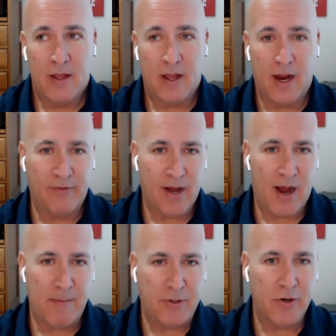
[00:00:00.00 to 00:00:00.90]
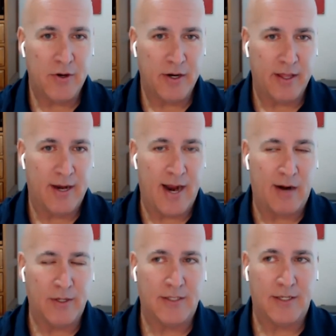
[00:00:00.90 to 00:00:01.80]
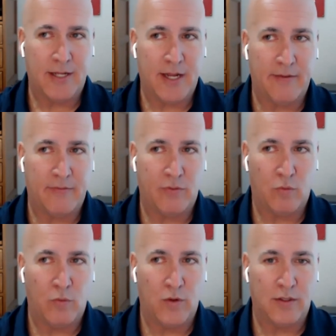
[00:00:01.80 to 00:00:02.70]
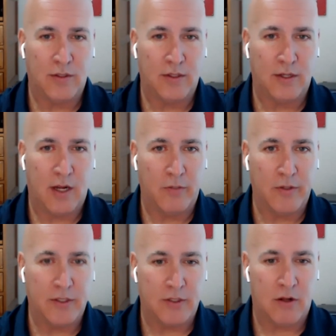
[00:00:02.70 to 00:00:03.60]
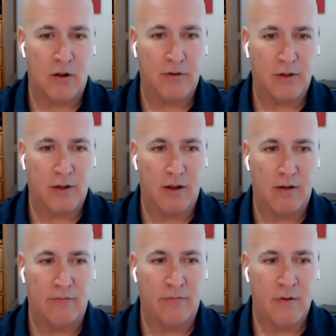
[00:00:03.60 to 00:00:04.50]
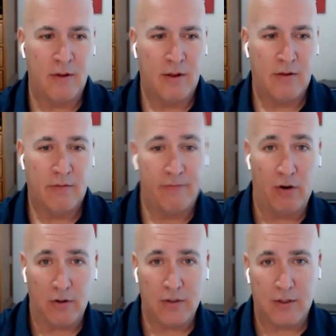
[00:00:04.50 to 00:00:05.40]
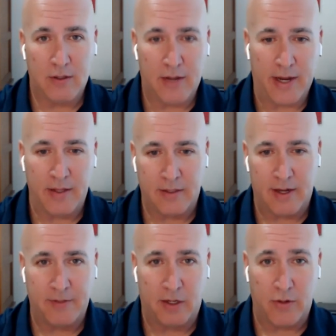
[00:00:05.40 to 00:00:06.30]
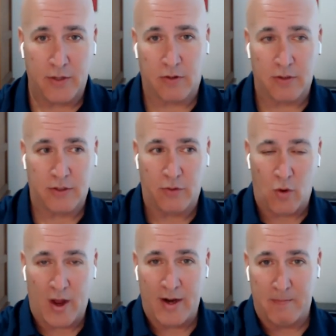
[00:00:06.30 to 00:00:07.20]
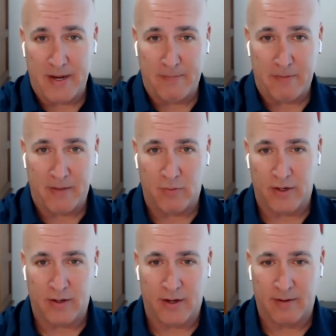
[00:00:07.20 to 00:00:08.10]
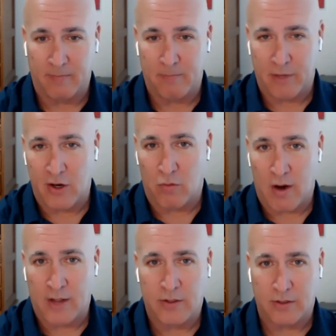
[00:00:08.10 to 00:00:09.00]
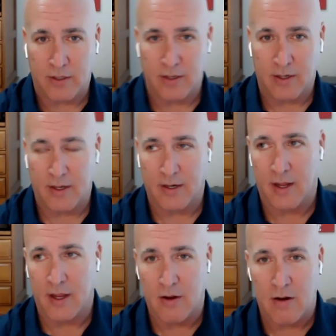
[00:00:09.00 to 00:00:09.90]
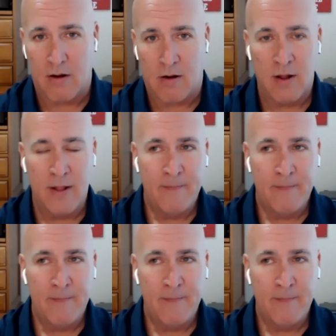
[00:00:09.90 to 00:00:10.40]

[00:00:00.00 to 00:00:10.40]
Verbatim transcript: every opportunity that I received was a result of first taking the steps that Christos do, go out and meet people and, and get on rosters and, and, and call.